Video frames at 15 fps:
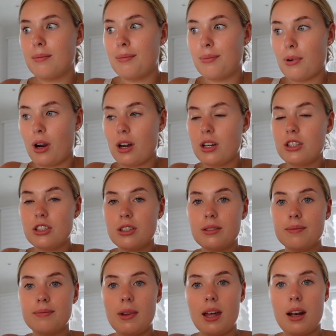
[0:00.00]
brush,
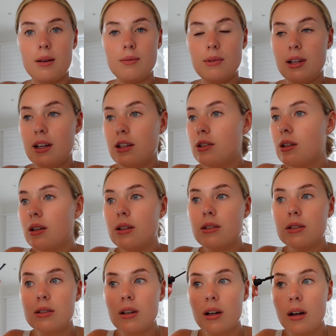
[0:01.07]
and I'm literally
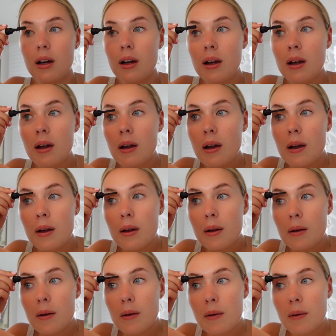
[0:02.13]
just gonna
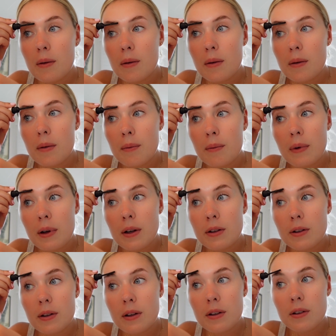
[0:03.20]
make
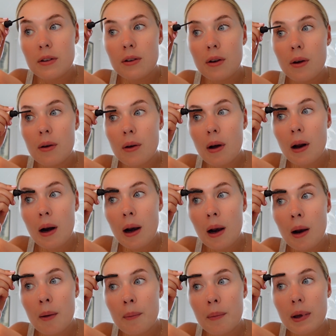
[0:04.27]
sure there's no
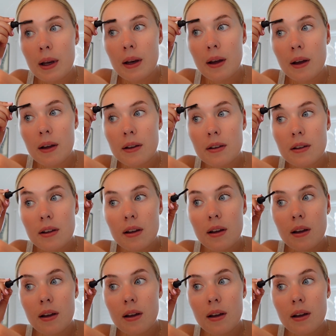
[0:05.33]
clumpiness